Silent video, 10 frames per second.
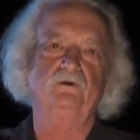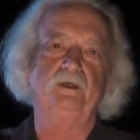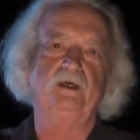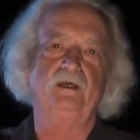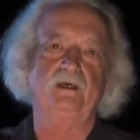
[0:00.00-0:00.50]
to
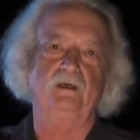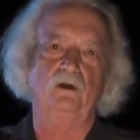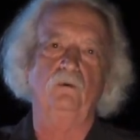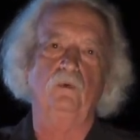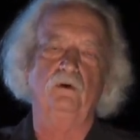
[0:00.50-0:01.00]
be
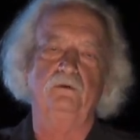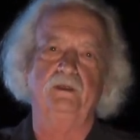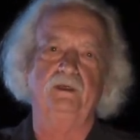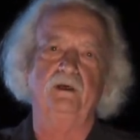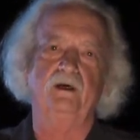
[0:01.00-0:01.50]
a
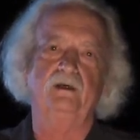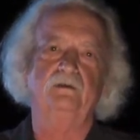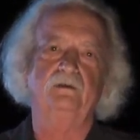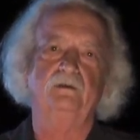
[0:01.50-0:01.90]
worthy knight,